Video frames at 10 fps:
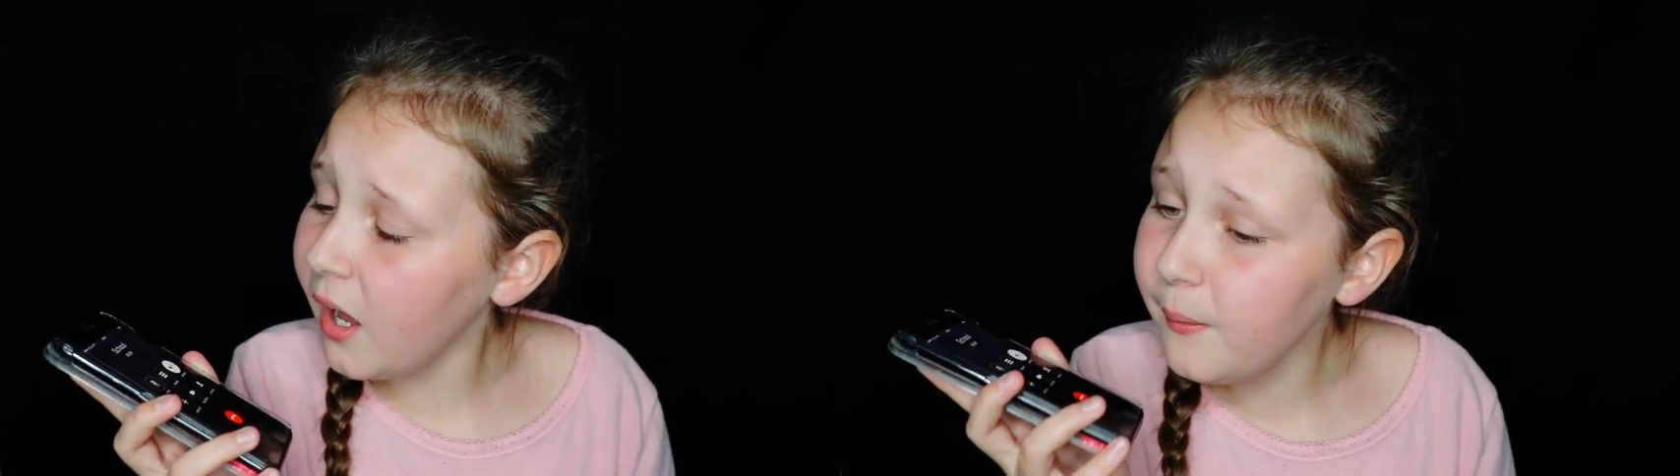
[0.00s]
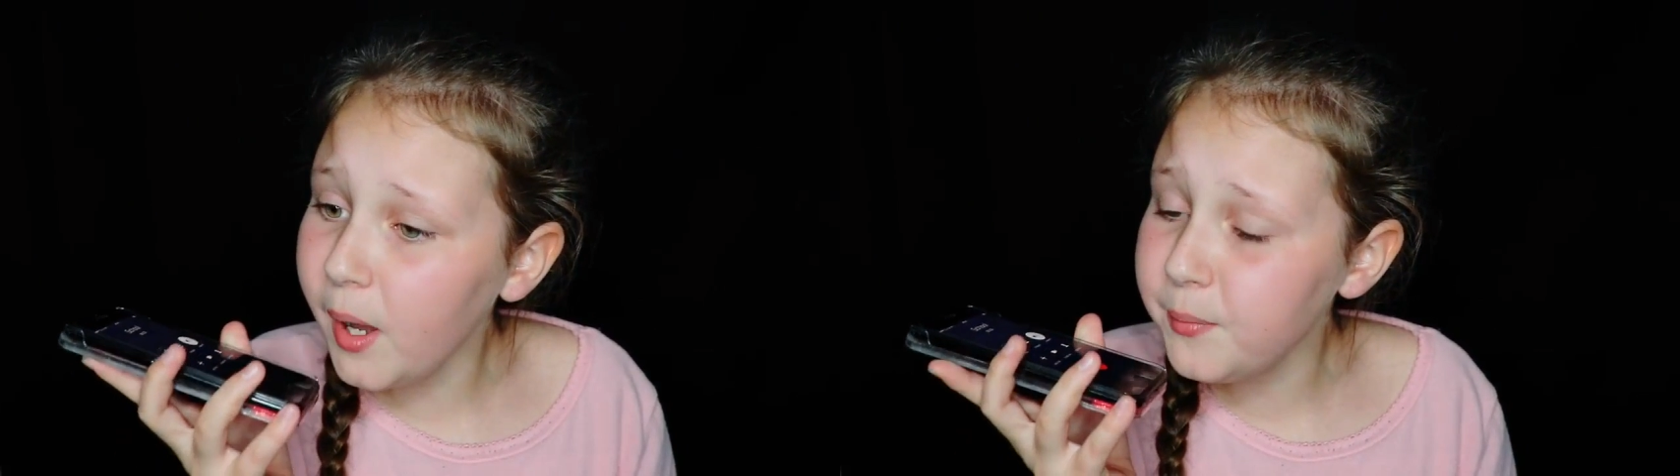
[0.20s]

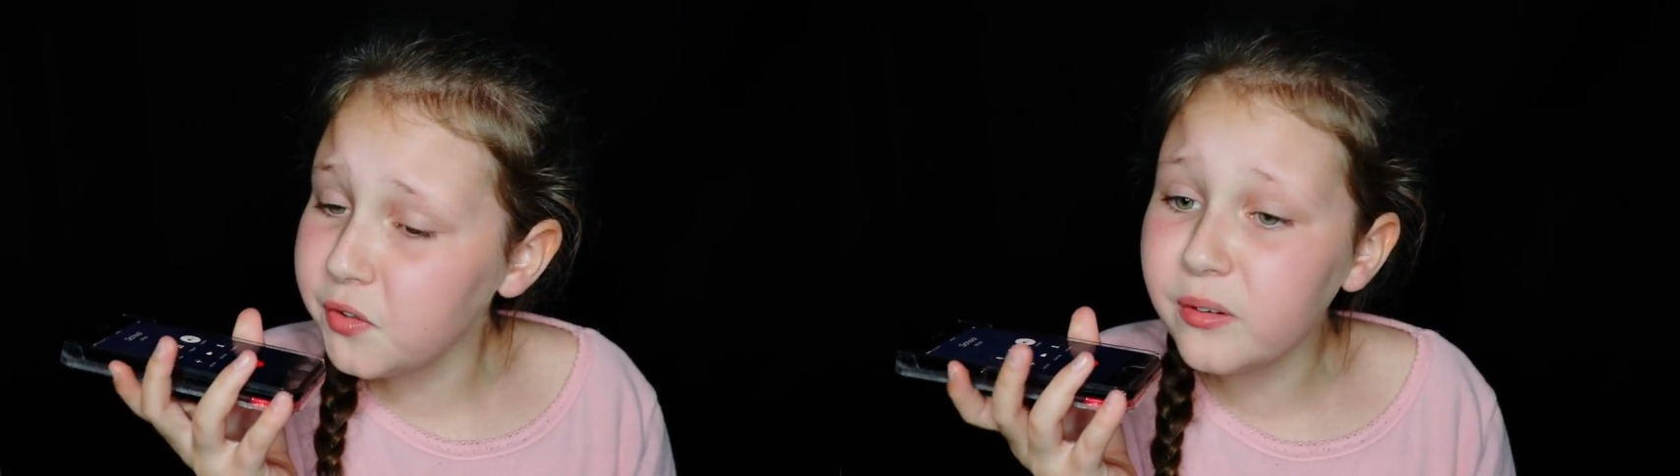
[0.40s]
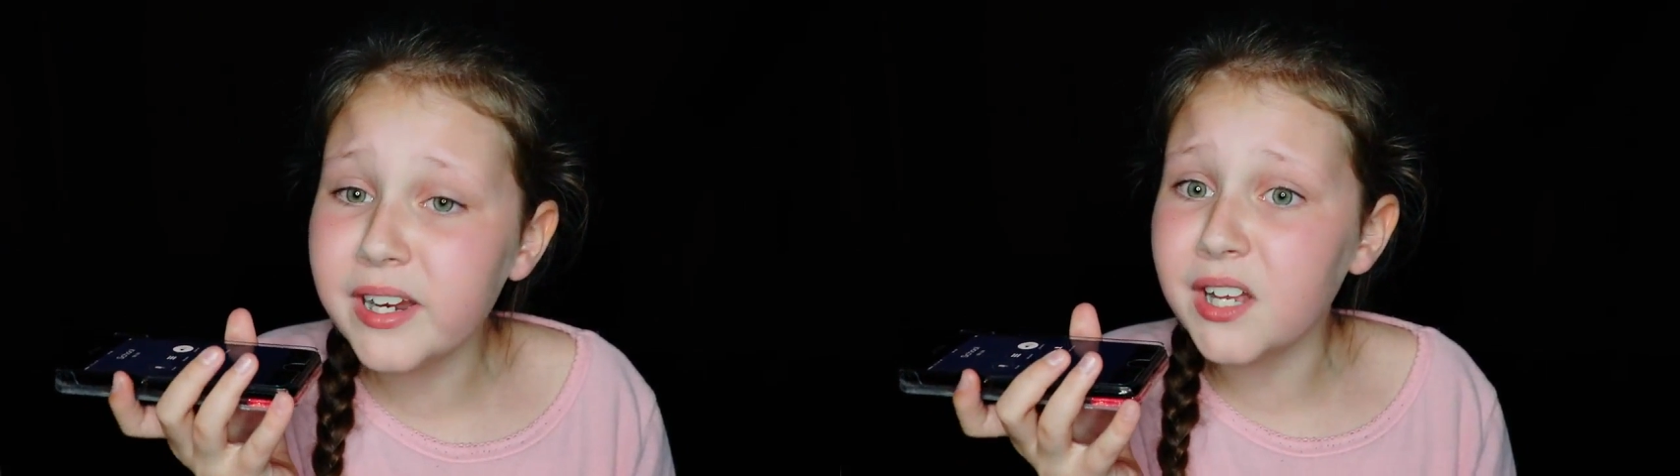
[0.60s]
I'm
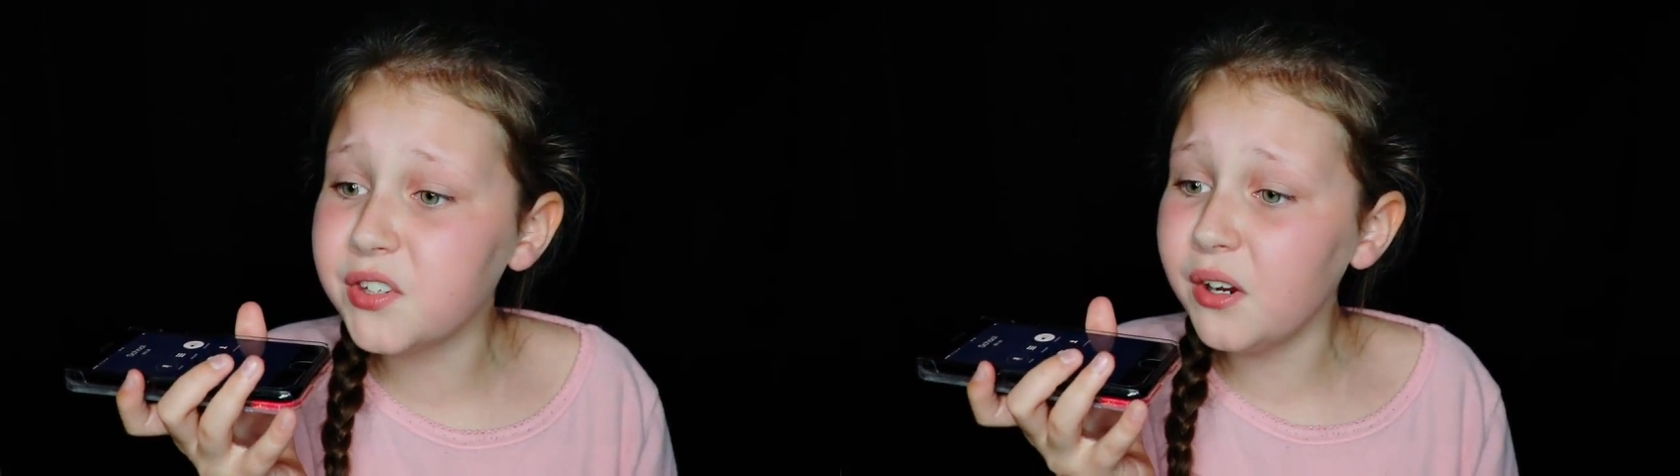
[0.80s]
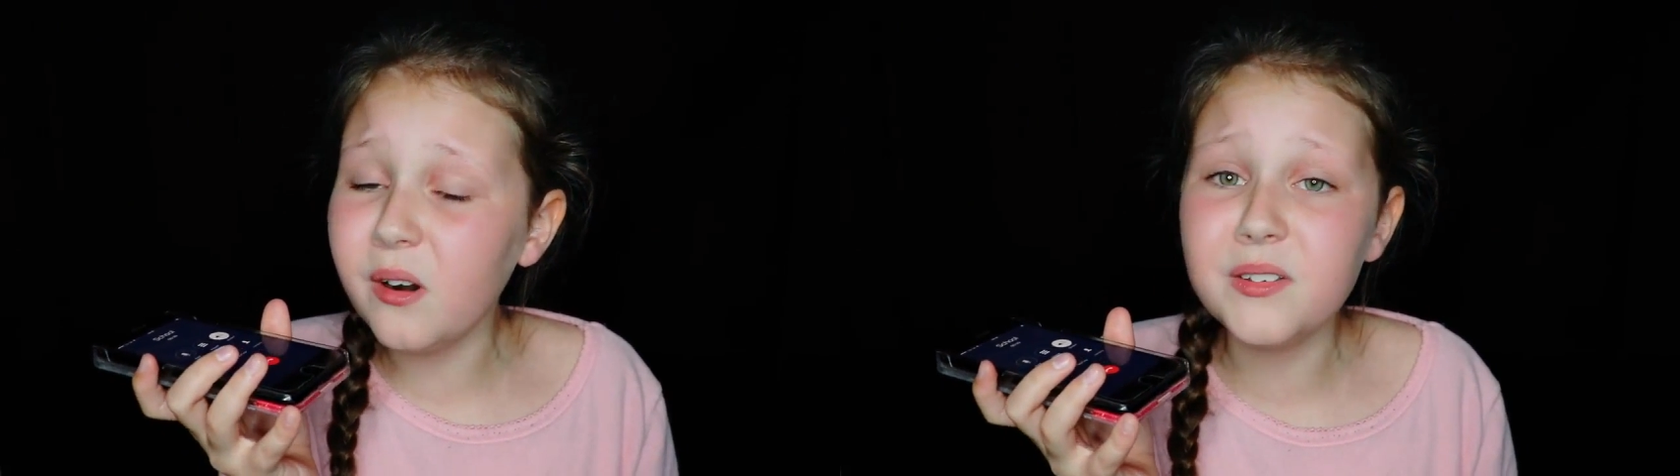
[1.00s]
sorry,
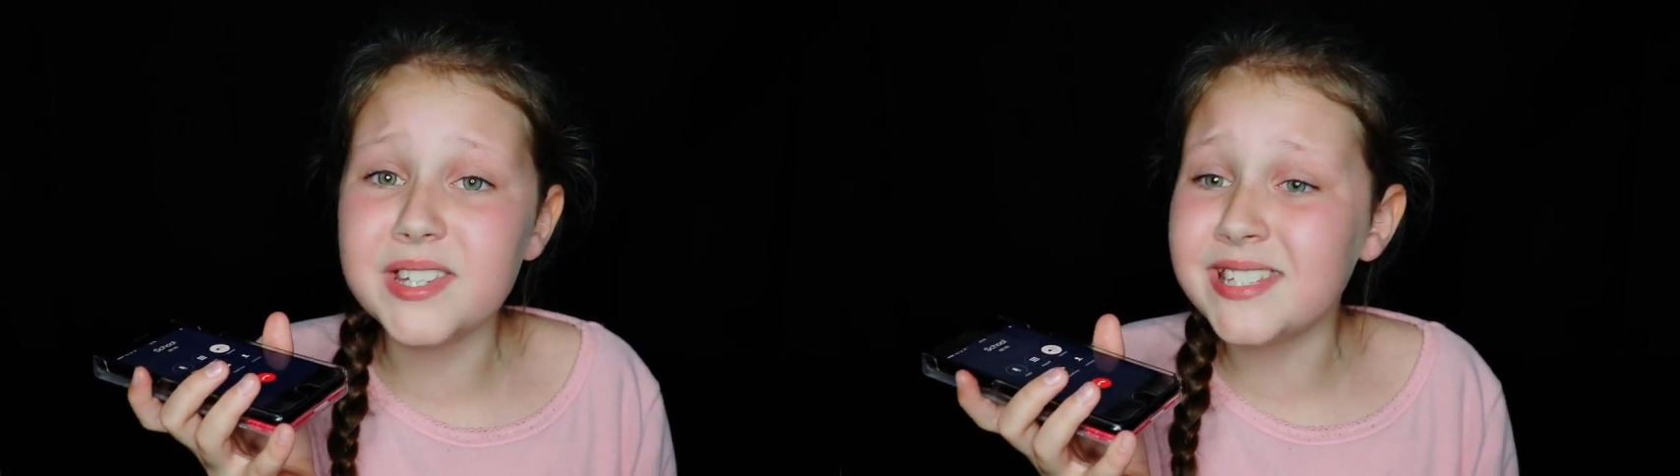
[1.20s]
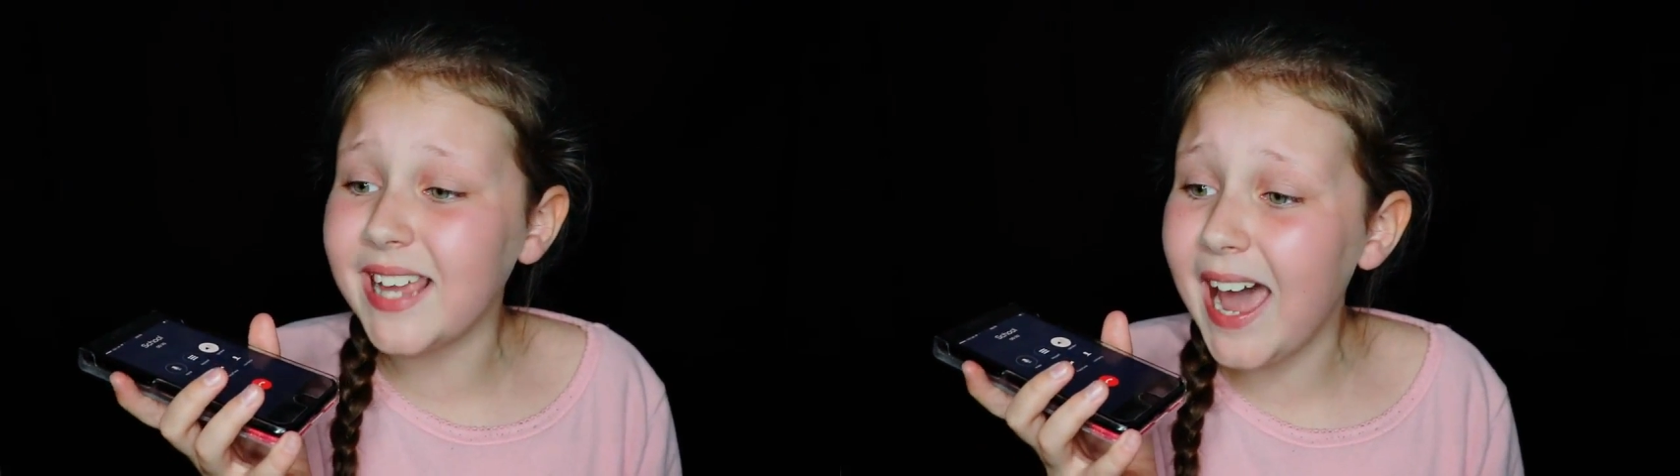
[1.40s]
I don't
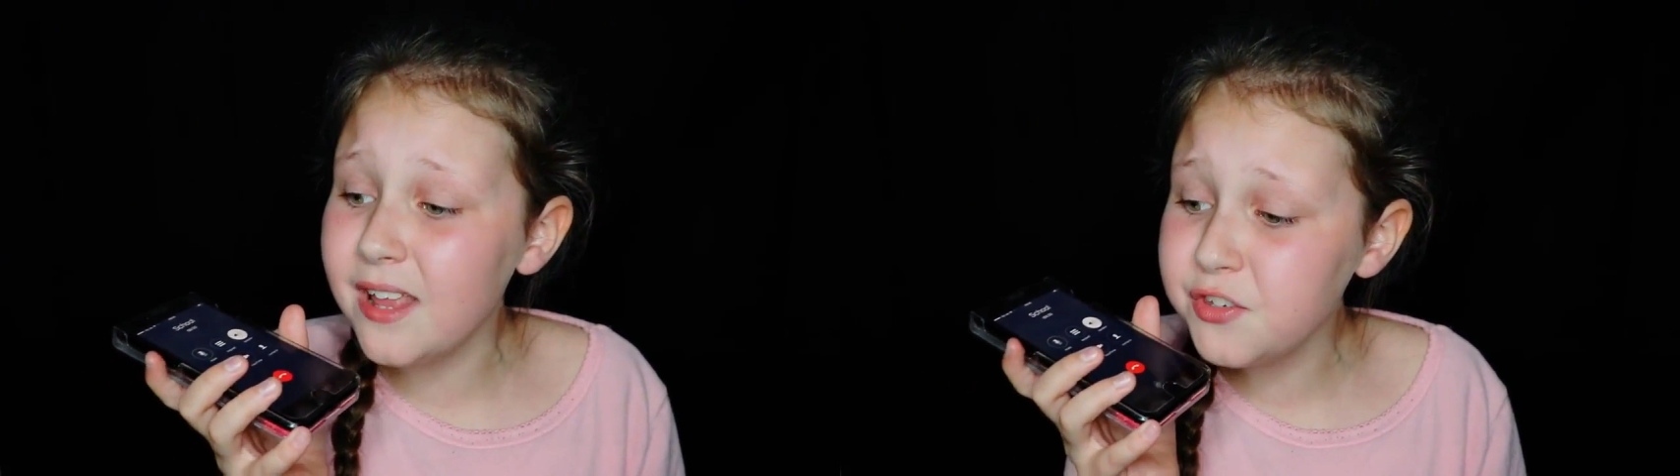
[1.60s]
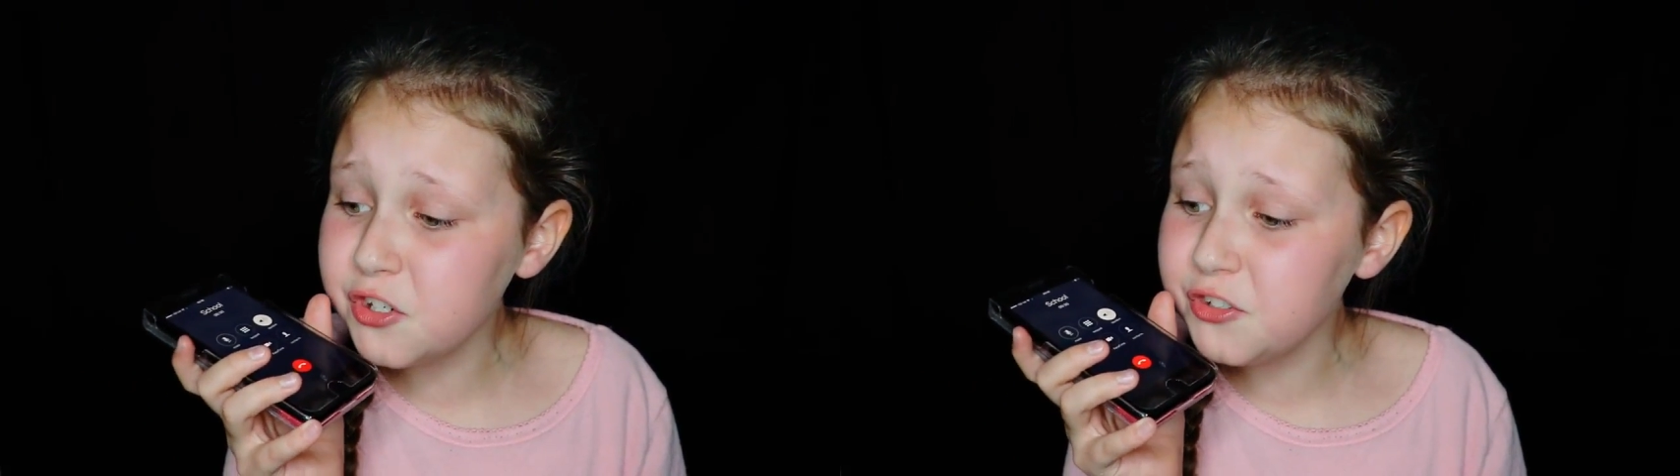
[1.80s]

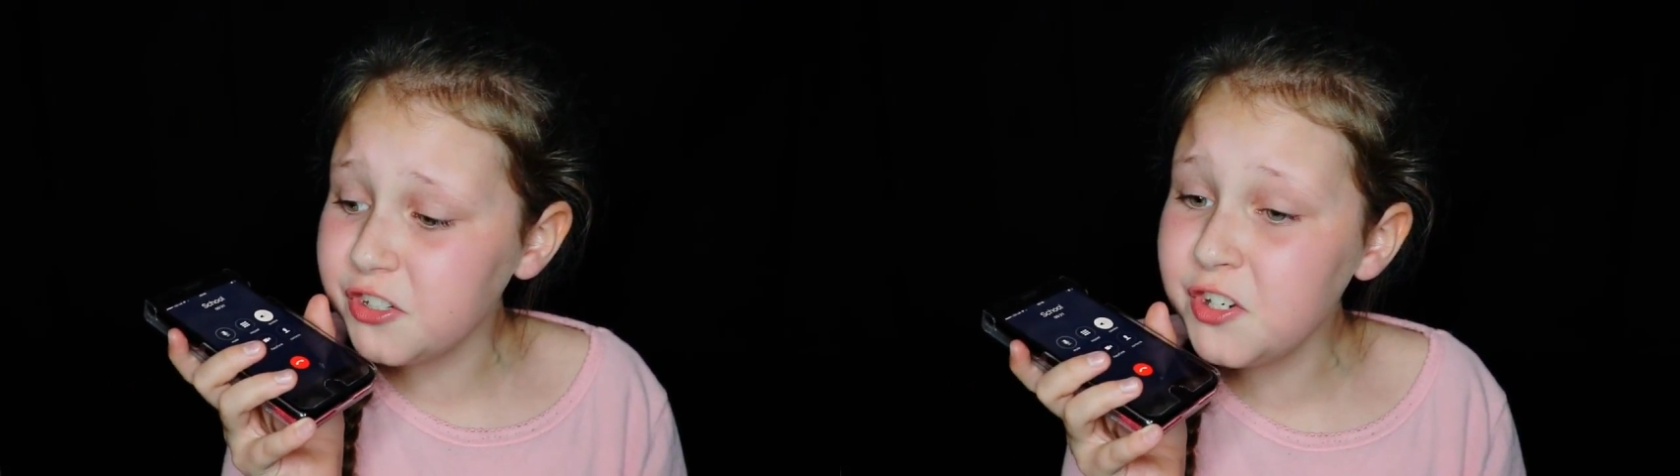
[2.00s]
understand you.